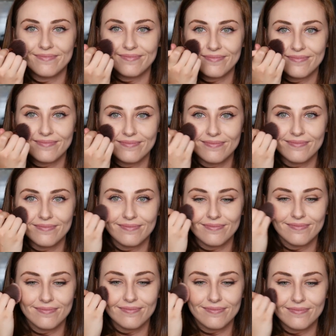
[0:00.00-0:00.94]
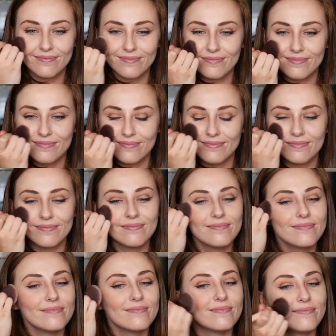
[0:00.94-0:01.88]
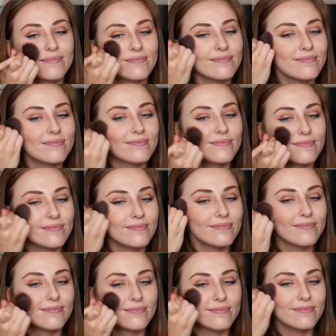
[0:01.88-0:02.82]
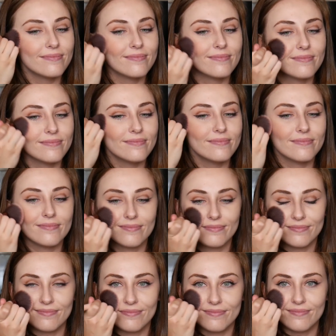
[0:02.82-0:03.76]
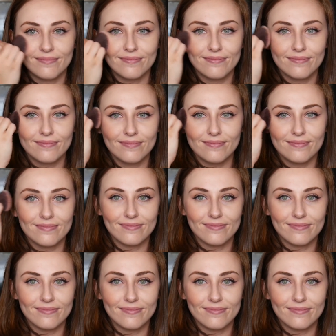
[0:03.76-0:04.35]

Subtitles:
No one is speaking in this clip.